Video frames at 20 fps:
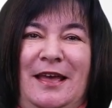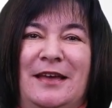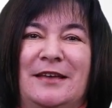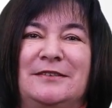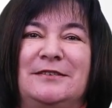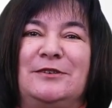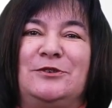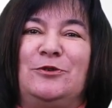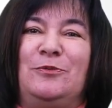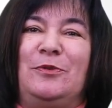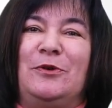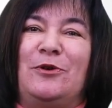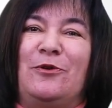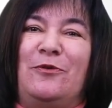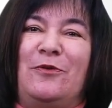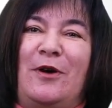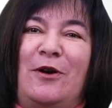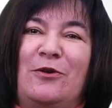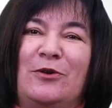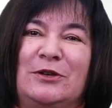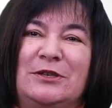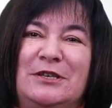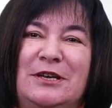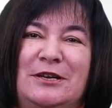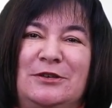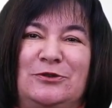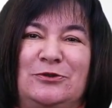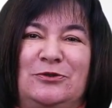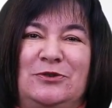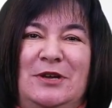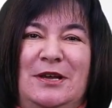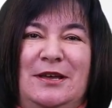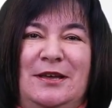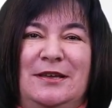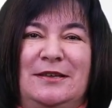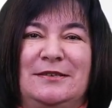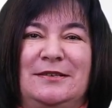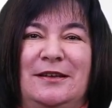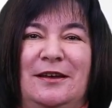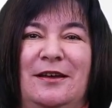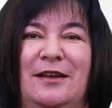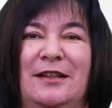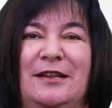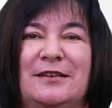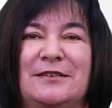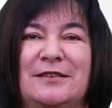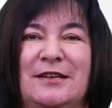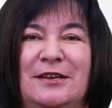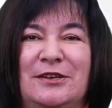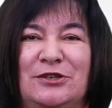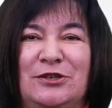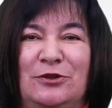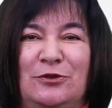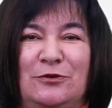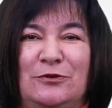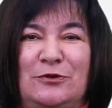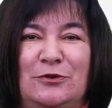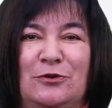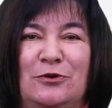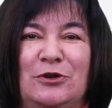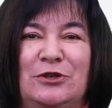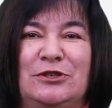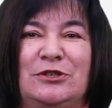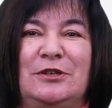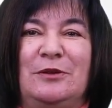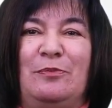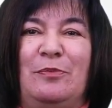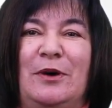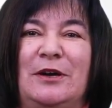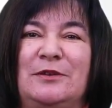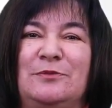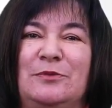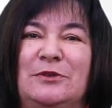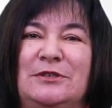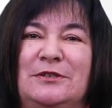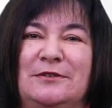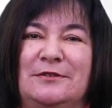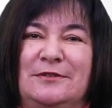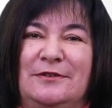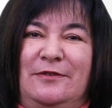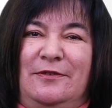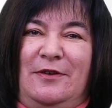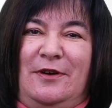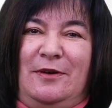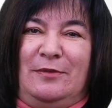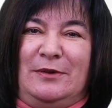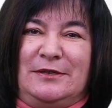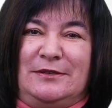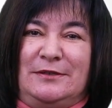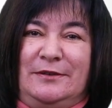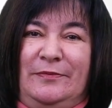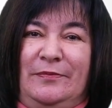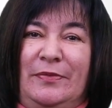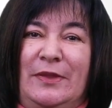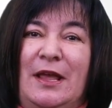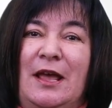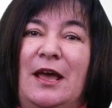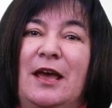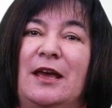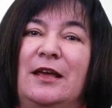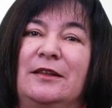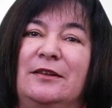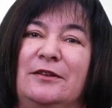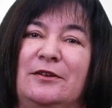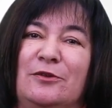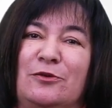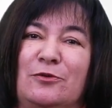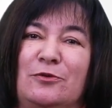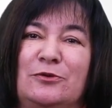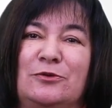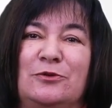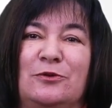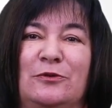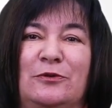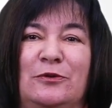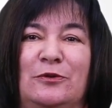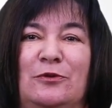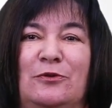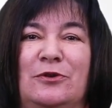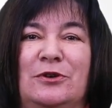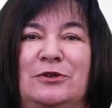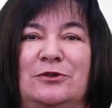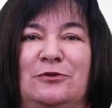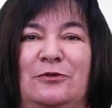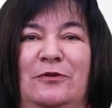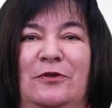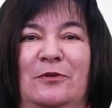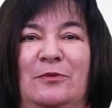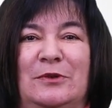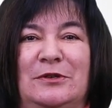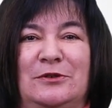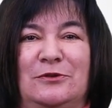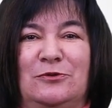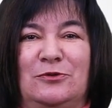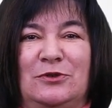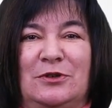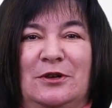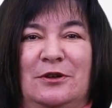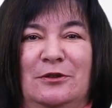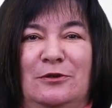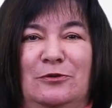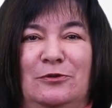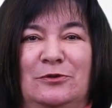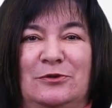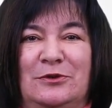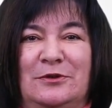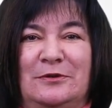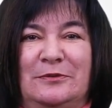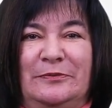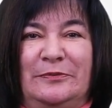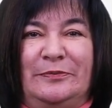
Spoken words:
The topic of our day today is the organization of storage department in the pharmacy and the rules of storage of pharmaceutical goods.